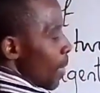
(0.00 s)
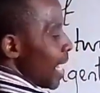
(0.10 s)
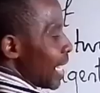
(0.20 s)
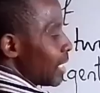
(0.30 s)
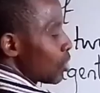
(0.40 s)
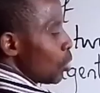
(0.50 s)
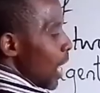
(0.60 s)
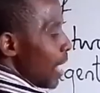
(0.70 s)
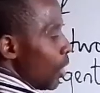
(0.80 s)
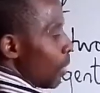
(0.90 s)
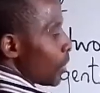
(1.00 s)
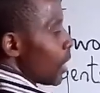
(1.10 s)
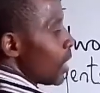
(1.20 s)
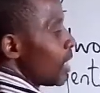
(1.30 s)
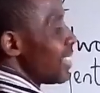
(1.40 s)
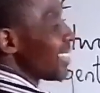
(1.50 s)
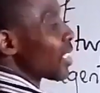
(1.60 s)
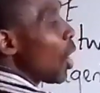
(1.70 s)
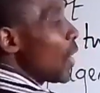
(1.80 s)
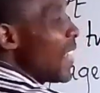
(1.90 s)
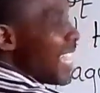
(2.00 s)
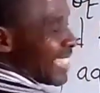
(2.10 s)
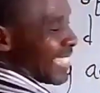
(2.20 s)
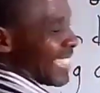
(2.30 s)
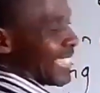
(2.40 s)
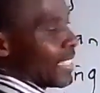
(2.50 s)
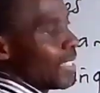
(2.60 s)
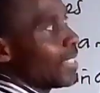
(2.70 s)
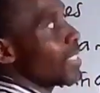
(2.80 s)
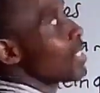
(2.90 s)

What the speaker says: manganese 2 ion, is colorless. This